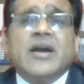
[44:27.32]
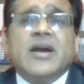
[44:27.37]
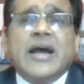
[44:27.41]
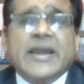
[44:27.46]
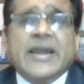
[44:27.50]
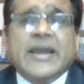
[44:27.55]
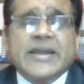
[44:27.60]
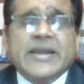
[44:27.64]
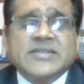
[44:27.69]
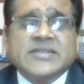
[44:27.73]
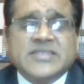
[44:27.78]

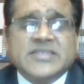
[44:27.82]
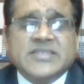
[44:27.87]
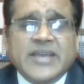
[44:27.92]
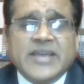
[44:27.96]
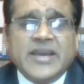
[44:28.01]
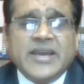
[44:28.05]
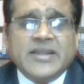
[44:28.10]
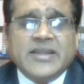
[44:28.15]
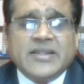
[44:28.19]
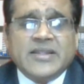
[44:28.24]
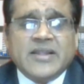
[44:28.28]
I can
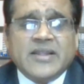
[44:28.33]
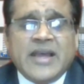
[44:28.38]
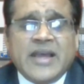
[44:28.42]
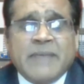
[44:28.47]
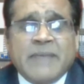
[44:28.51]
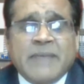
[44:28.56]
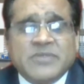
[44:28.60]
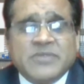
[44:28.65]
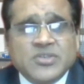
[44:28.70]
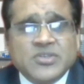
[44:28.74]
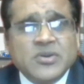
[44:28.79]
say
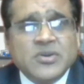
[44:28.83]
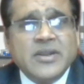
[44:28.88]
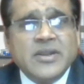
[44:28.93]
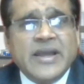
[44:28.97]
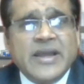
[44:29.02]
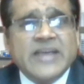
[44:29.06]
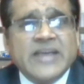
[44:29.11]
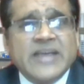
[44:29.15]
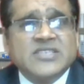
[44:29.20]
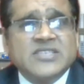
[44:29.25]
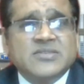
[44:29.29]
Amazon
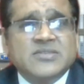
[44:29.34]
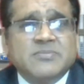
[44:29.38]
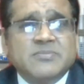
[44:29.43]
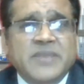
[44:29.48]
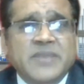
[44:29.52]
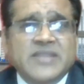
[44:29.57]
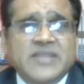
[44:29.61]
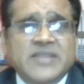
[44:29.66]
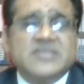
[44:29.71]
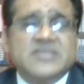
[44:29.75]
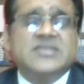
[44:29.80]
has
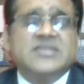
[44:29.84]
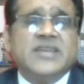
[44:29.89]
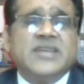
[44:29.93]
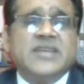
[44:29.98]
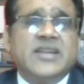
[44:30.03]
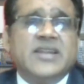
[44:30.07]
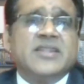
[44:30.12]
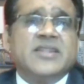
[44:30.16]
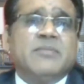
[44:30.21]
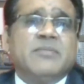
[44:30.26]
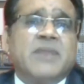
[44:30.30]
been
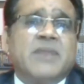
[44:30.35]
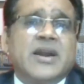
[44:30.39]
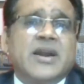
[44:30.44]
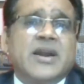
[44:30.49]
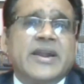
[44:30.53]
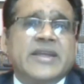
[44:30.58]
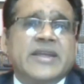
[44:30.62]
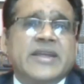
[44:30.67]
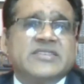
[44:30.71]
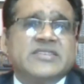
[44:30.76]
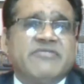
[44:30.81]
seen in the
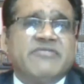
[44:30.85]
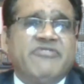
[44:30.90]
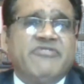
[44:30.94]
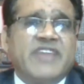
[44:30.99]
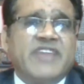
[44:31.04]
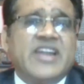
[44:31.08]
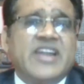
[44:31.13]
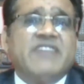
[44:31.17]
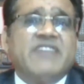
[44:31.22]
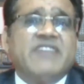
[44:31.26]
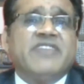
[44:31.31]
market as a
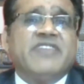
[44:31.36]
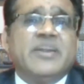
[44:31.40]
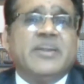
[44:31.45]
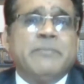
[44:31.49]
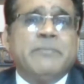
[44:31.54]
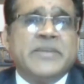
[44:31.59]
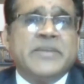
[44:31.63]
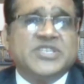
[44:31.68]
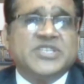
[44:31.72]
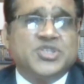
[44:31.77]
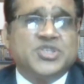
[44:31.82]
very, very
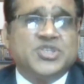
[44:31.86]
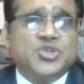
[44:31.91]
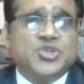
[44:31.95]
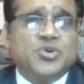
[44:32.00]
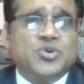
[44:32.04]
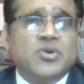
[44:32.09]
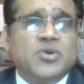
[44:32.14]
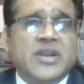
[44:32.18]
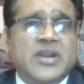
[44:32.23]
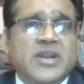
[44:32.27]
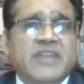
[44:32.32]

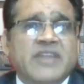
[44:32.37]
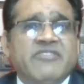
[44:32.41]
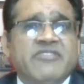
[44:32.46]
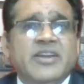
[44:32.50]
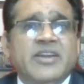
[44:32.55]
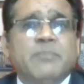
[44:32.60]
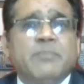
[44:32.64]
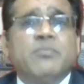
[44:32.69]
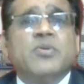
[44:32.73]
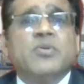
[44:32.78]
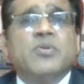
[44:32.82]
mature and a
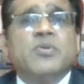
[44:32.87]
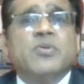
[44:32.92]
very